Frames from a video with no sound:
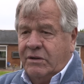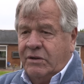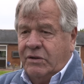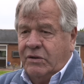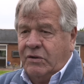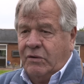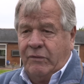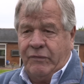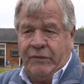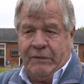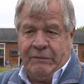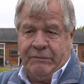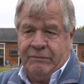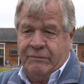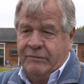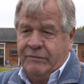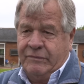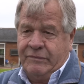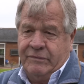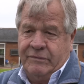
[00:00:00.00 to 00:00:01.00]
you know, the,
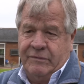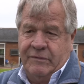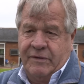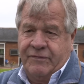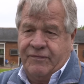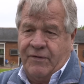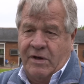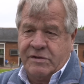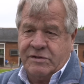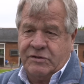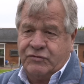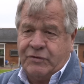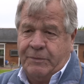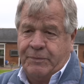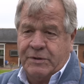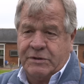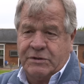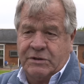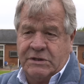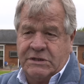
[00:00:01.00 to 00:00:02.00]
as far as the
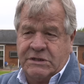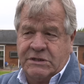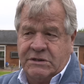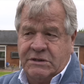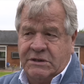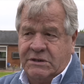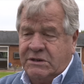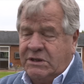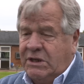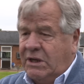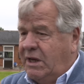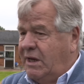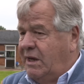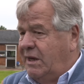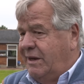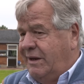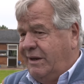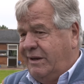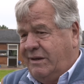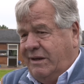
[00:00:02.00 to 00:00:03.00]
trip is concerned,
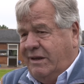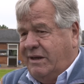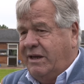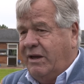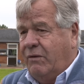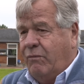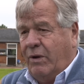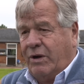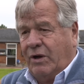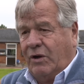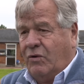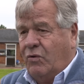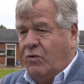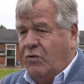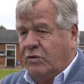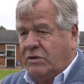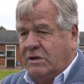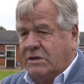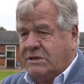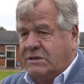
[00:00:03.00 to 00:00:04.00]
he won a
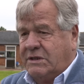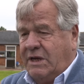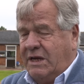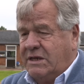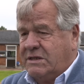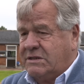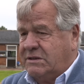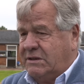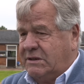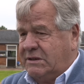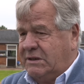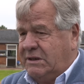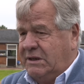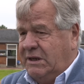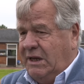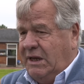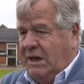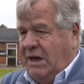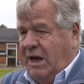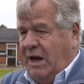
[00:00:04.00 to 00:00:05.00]
Gordon Stakes and
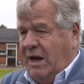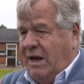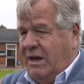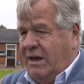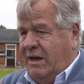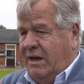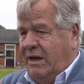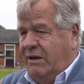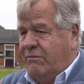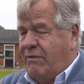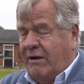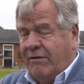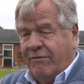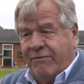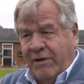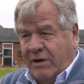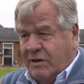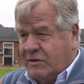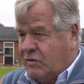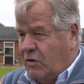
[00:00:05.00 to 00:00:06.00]
he ran a
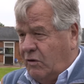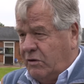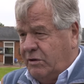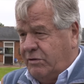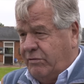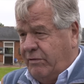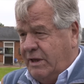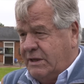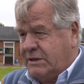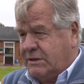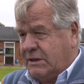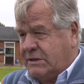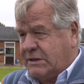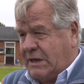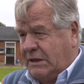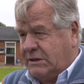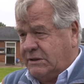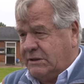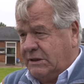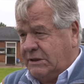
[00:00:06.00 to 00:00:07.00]
very solid race at
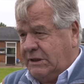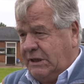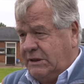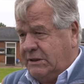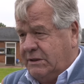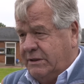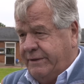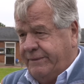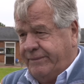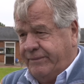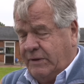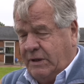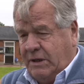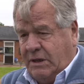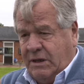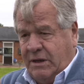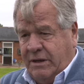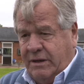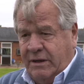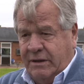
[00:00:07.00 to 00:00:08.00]
Santa Anita
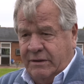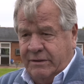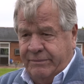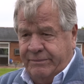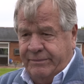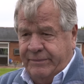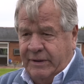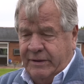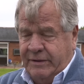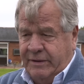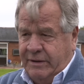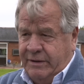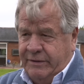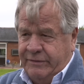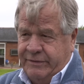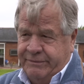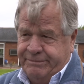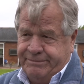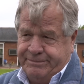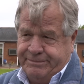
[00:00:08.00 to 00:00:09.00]
uh, in, the, in, the,
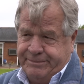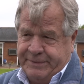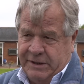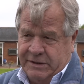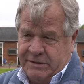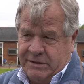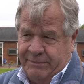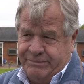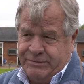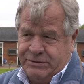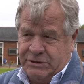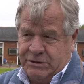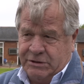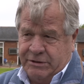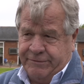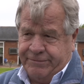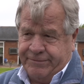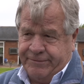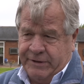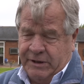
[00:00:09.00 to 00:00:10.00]
in the Breeders' Cup
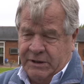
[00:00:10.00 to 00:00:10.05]
turf.